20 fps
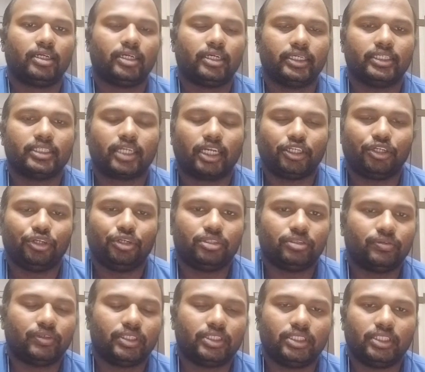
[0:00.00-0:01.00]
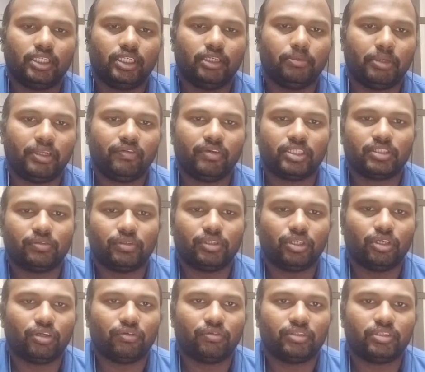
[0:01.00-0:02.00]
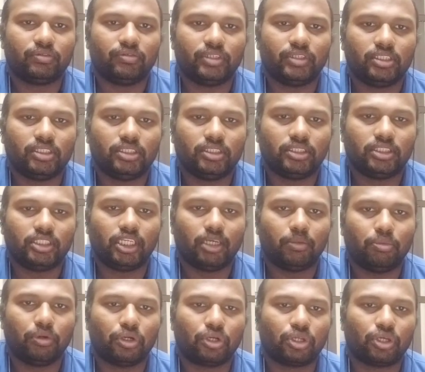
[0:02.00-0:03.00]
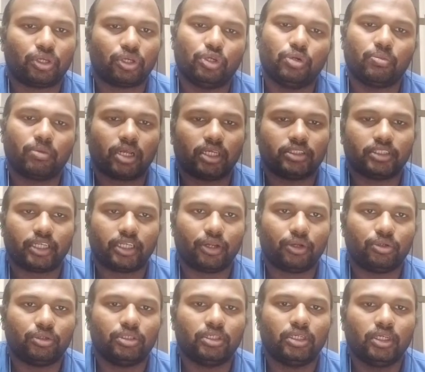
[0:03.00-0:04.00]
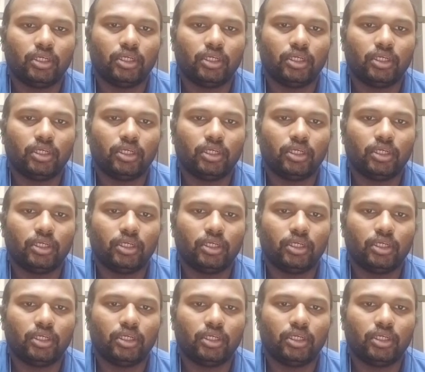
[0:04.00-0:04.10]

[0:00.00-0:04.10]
In continuation with the previous video which we seen about humor role,